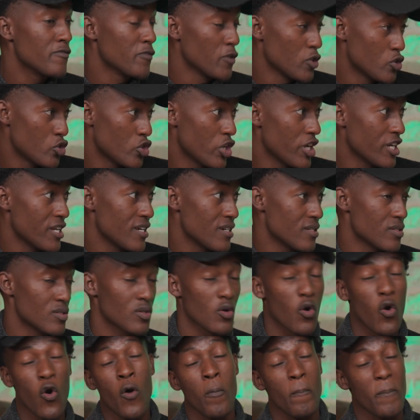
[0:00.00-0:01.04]
for traders
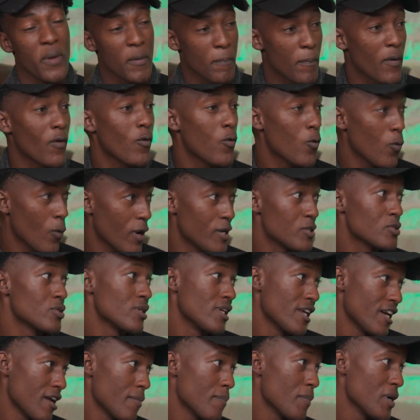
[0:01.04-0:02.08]
or people who want
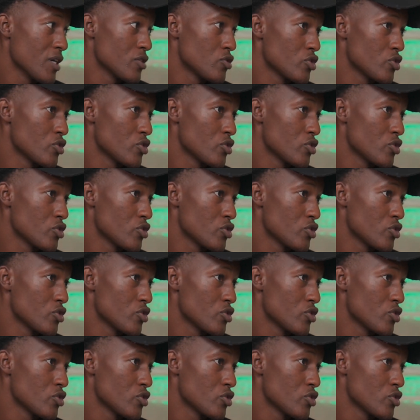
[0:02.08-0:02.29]
to learn about